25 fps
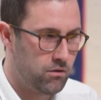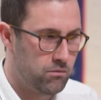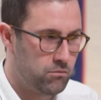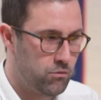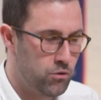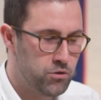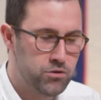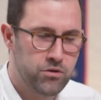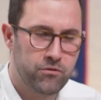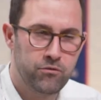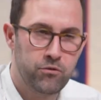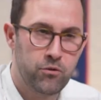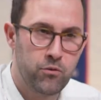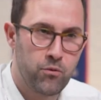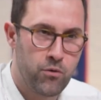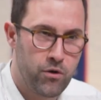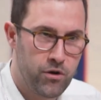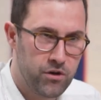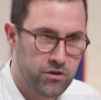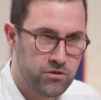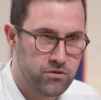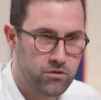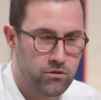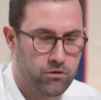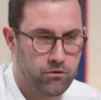Most of the
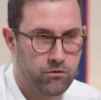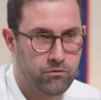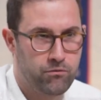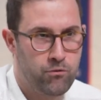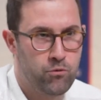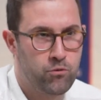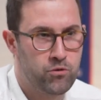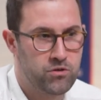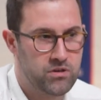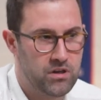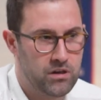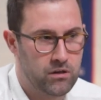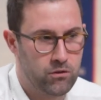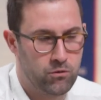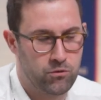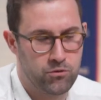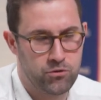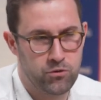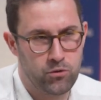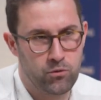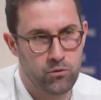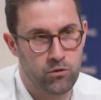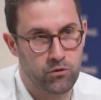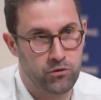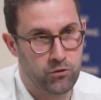awards are focusing
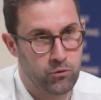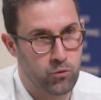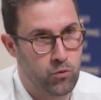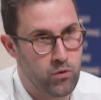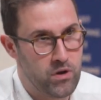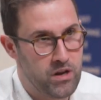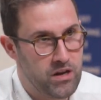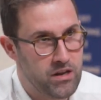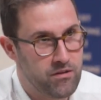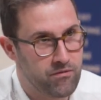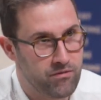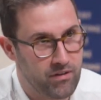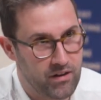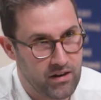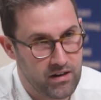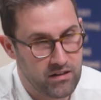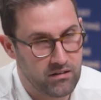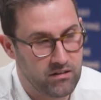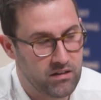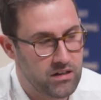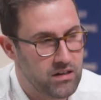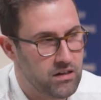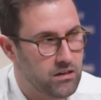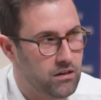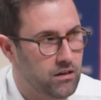also on the creative
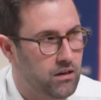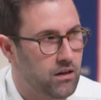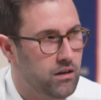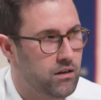ID,